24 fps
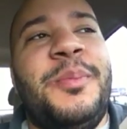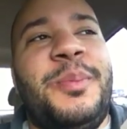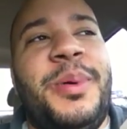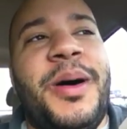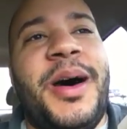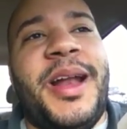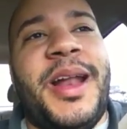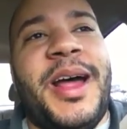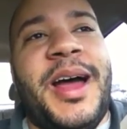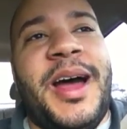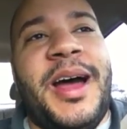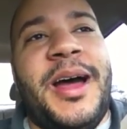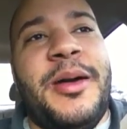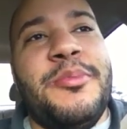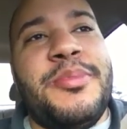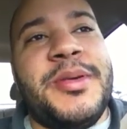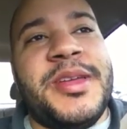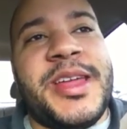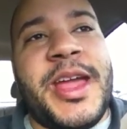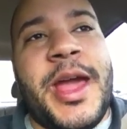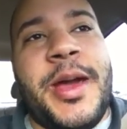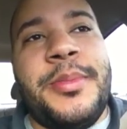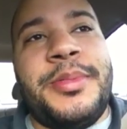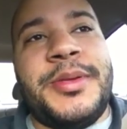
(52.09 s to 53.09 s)
but
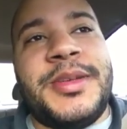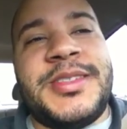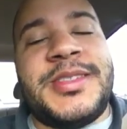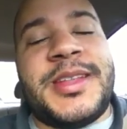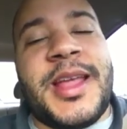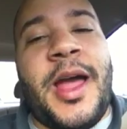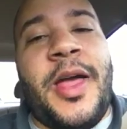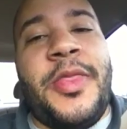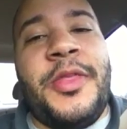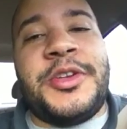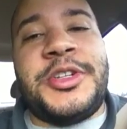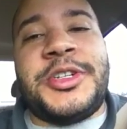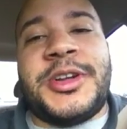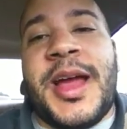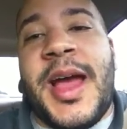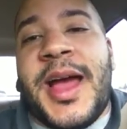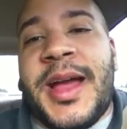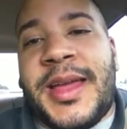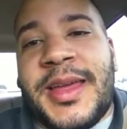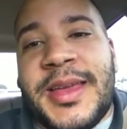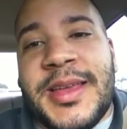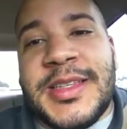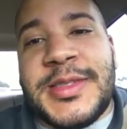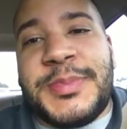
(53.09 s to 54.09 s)
being able to stay on the
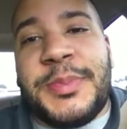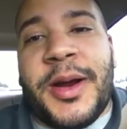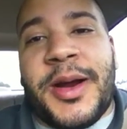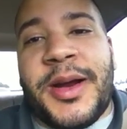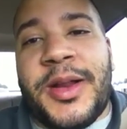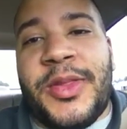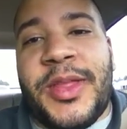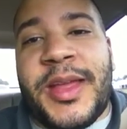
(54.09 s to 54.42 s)
track is part